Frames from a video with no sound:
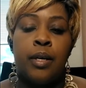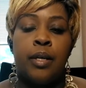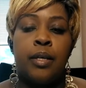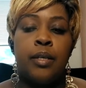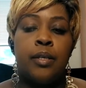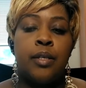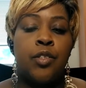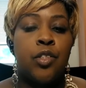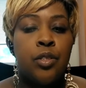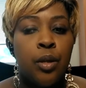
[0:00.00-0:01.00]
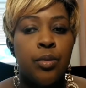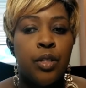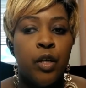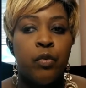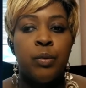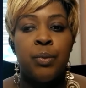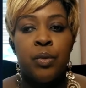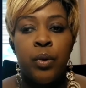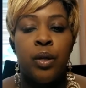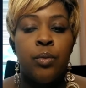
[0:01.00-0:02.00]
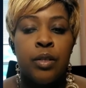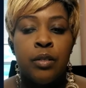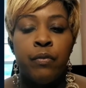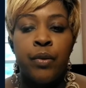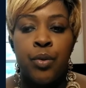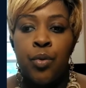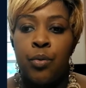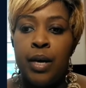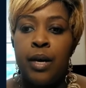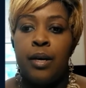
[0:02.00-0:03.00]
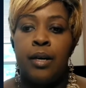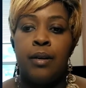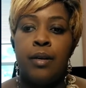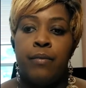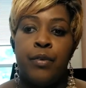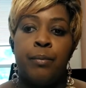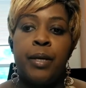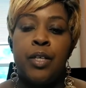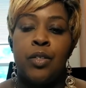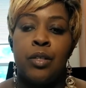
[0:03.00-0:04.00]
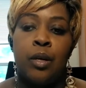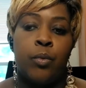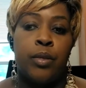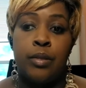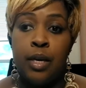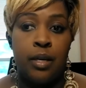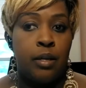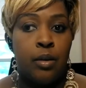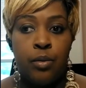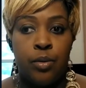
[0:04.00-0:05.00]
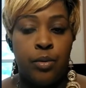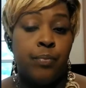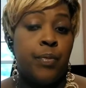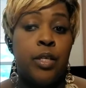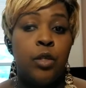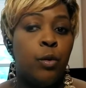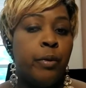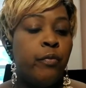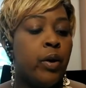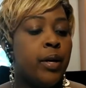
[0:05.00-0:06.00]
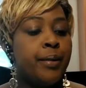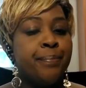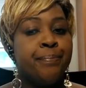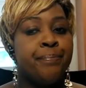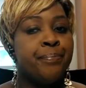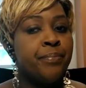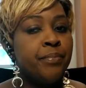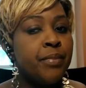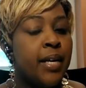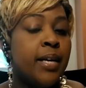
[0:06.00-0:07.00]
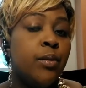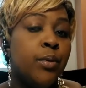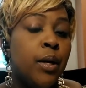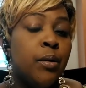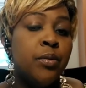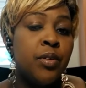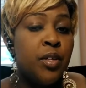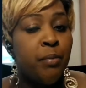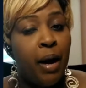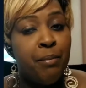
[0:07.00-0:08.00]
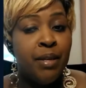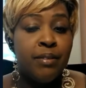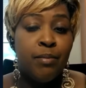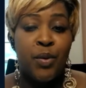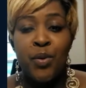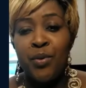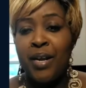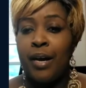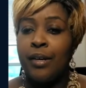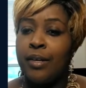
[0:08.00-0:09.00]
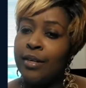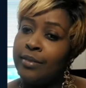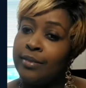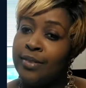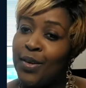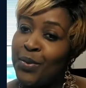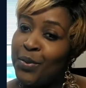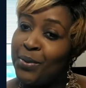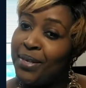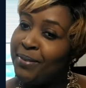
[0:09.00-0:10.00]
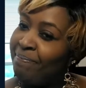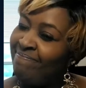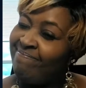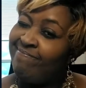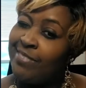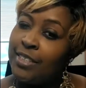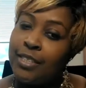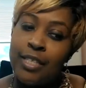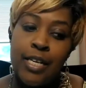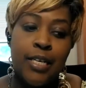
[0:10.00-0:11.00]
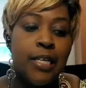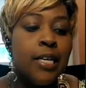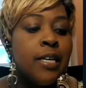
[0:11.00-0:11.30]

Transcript: And just know the difference between what's official NACA information and what's anecdotal, and you'll be fine. And who knows, you might meet some cool NACA cousins along the way. Okay?